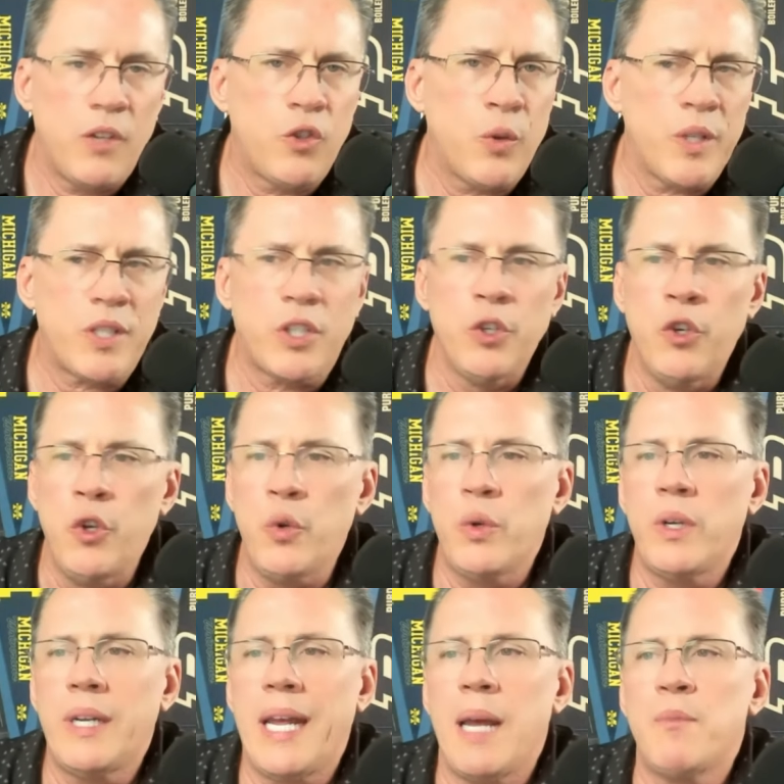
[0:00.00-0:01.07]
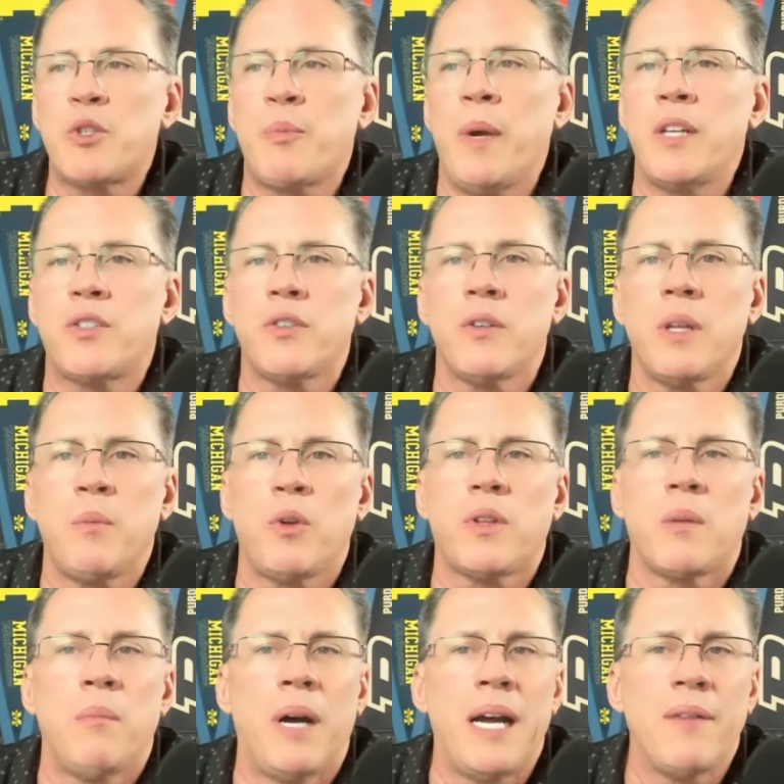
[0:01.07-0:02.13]
Tristan Newton, Cam Spencer, they
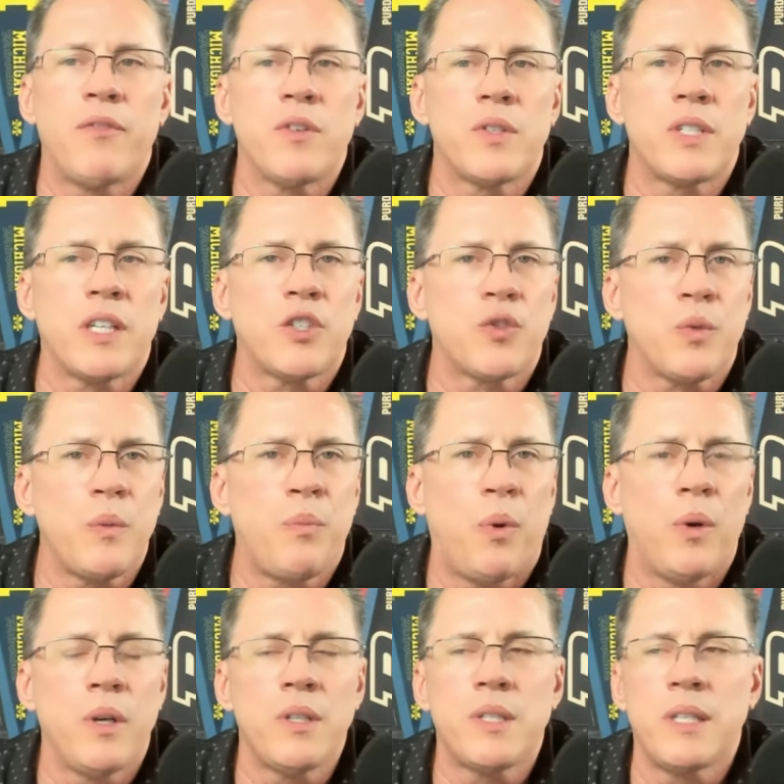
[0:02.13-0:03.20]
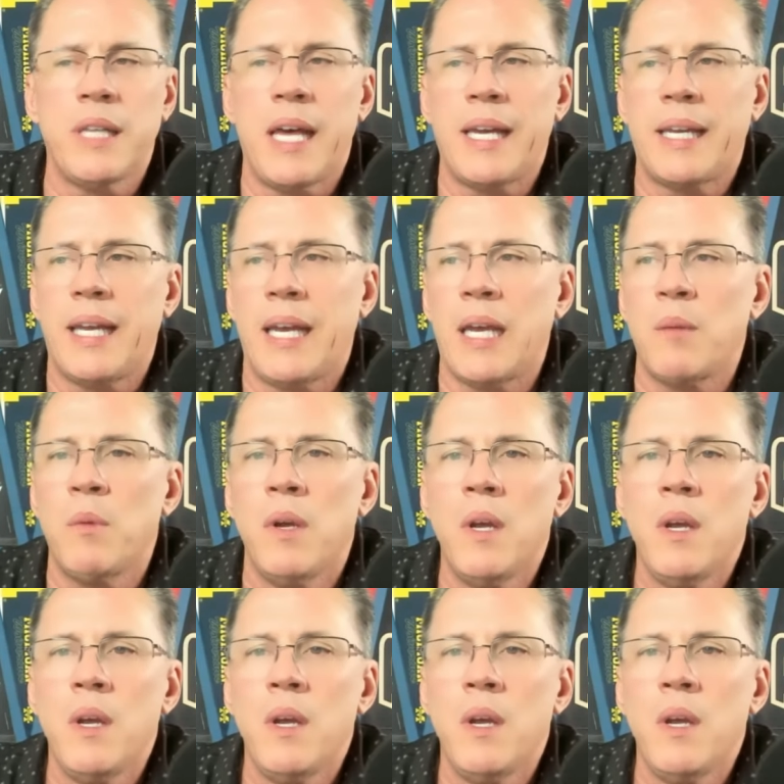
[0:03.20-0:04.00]
both combined for 6 3-pointers in that game,